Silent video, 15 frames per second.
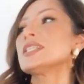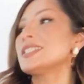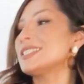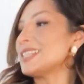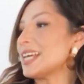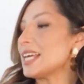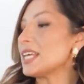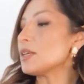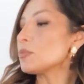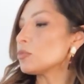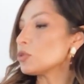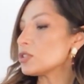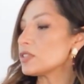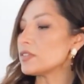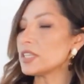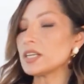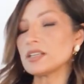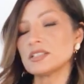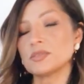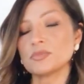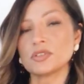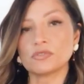Today, most of the
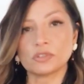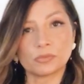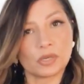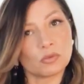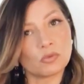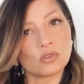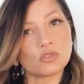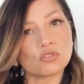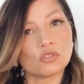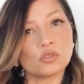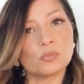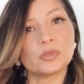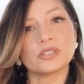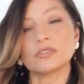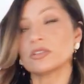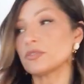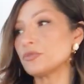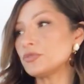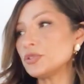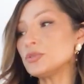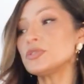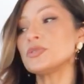items are from my wardrobe, but there are
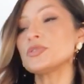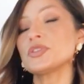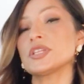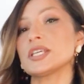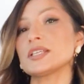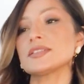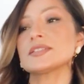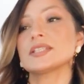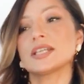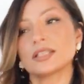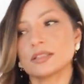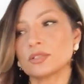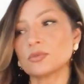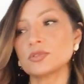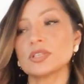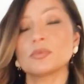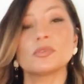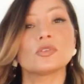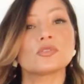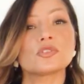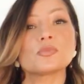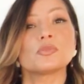a few new things, and those I
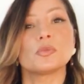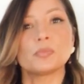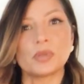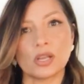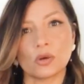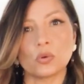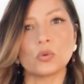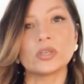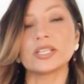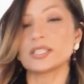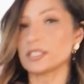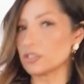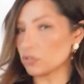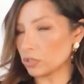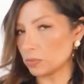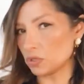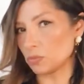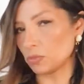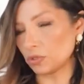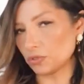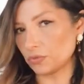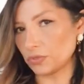will also put below in the description
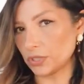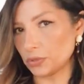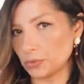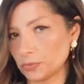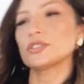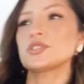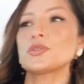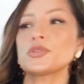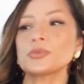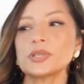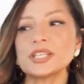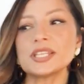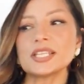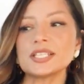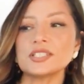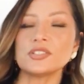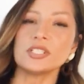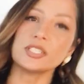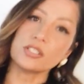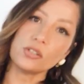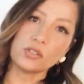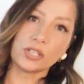box for you. So 3 things you
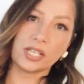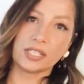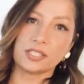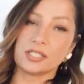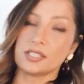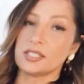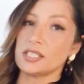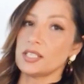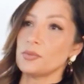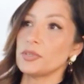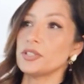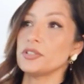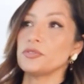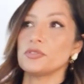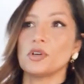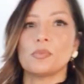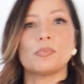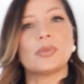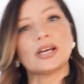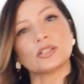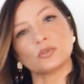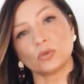need to look at to see whether you've
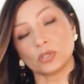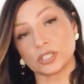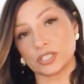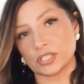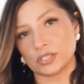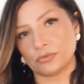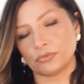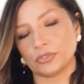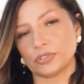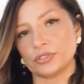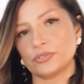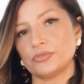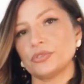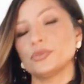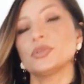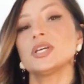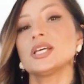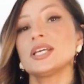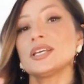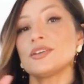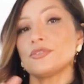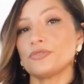got bad quality in front of you:
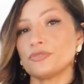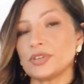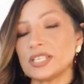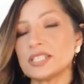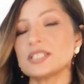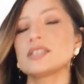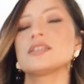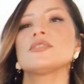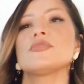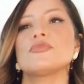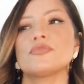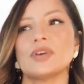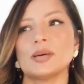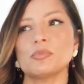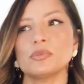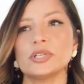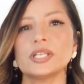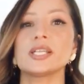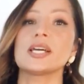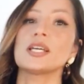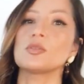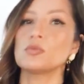fit,
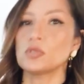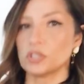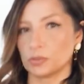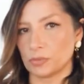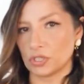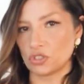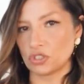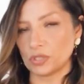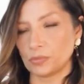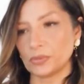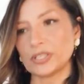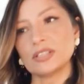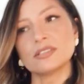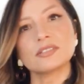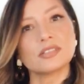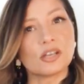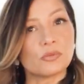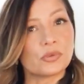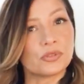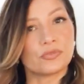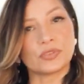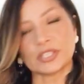fabric, and workmanship. And I'll
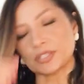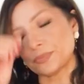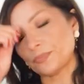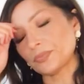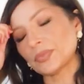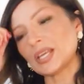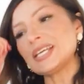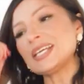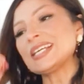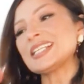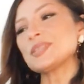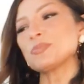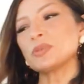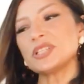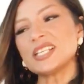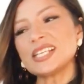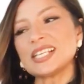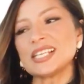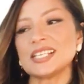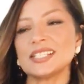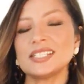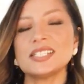start with fit. It's pretty
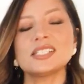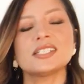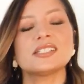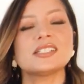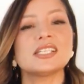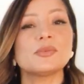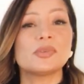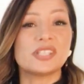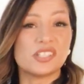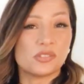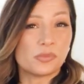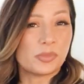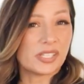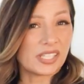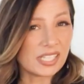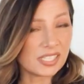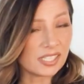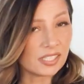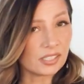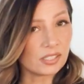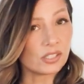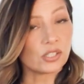easy to see whether you'll be
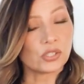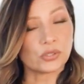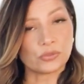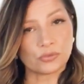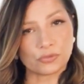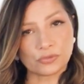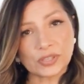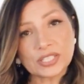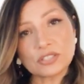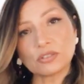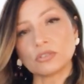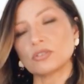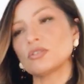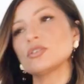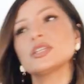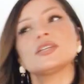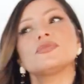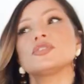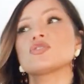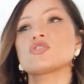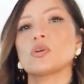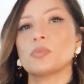getting a good fit or not
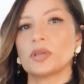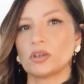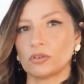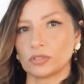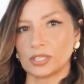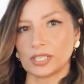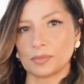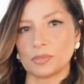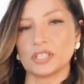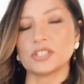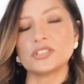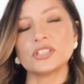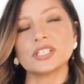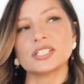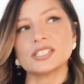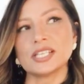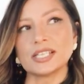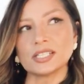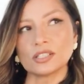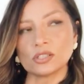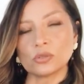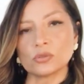if you're shopping online, because you can take
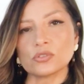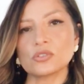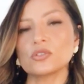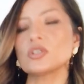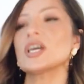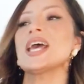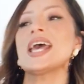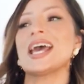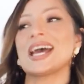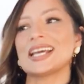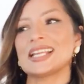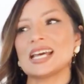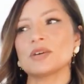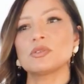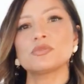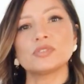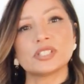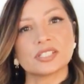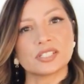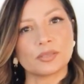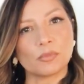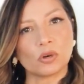a close look at how it
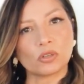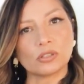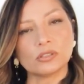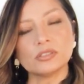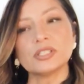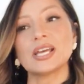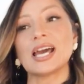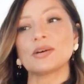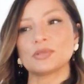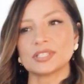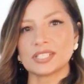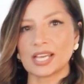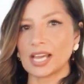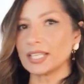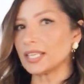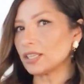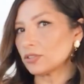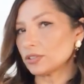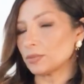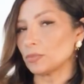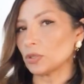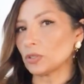fits the model, how it's hanging
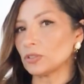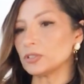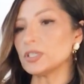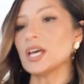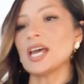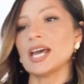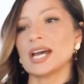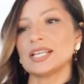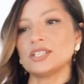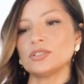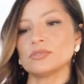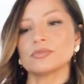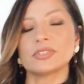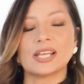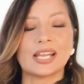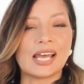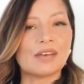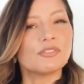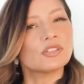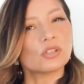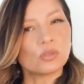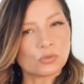on the model, and have
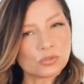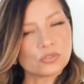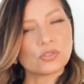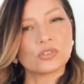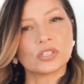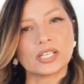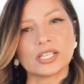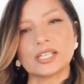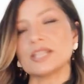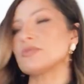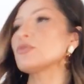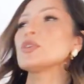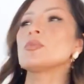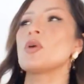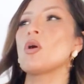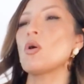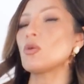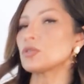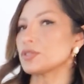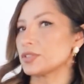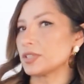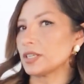a close look at it from
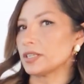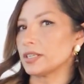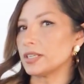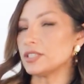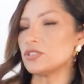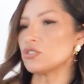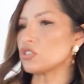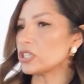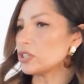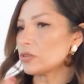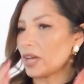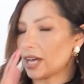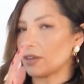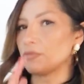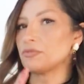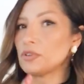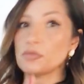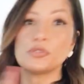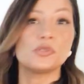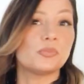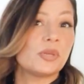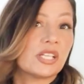all sides. Usually you have a
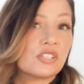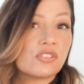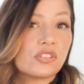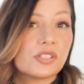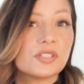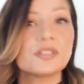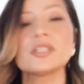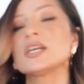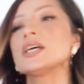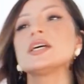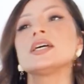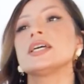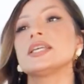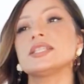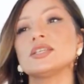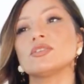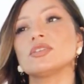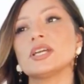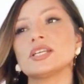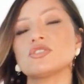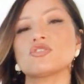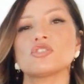few pictures in the
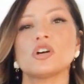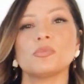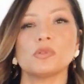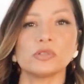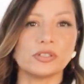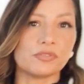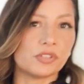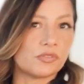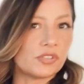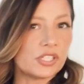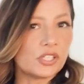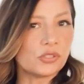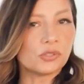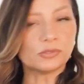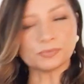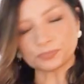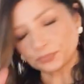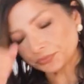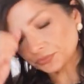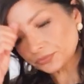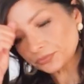online shop or even a video.